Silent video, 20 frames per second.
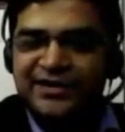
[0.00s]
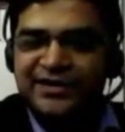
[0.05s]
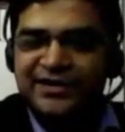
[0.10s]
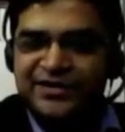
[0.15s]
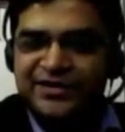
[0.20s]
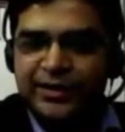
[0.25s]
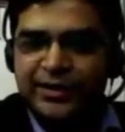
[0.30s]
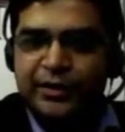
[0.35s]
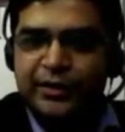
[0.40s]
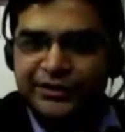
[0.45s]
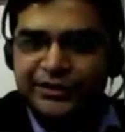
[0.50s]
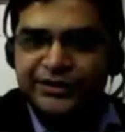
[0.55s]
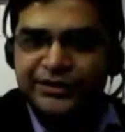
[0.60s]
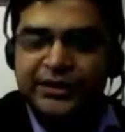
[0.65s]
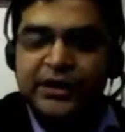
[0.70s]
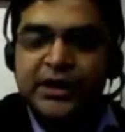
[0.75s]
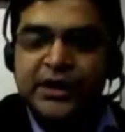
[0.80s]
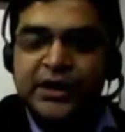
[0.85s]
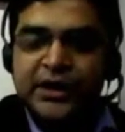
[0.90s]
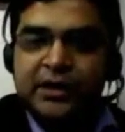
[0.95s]
IT industry
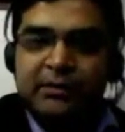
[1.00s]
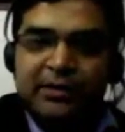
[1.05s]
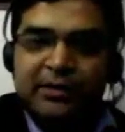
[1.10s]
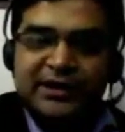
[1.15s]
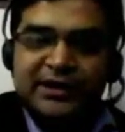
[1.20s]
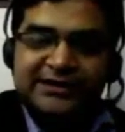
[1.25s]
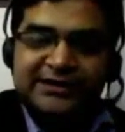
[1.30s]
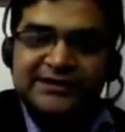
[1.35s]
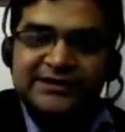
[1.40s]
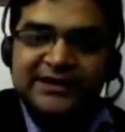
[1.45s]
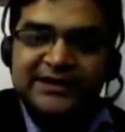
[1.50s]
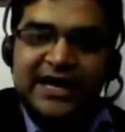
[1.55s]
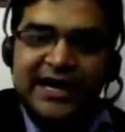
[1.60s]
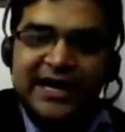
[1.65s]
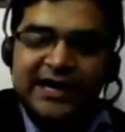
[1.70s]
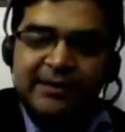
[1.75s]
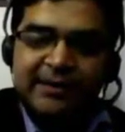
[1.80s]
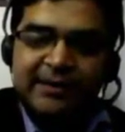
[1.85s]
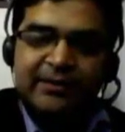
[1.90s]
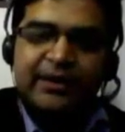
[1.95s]
works. But let's
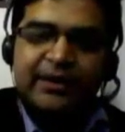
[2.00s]
say I